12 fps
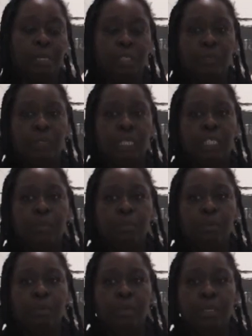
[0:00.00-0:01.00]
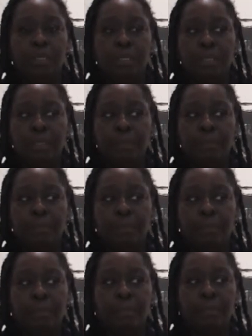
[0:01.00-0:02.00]
is really spurious.
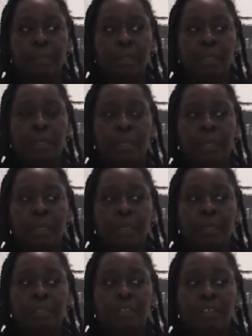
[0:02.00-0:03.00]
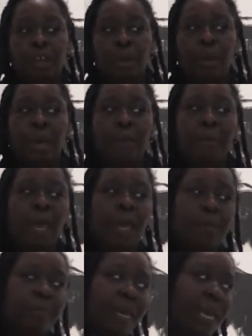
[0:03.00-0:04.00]
So I'm
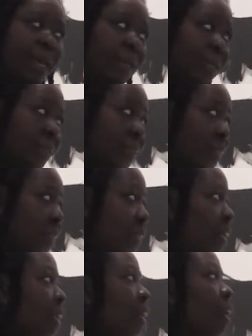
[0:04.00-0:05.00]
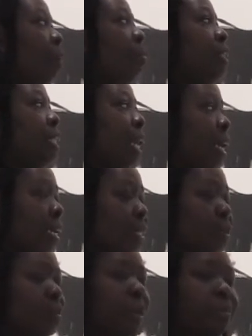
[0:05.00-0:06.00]
hoping in a couple of
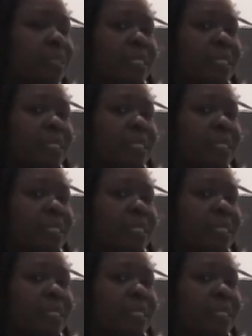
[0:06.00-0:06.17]
days you'll be able to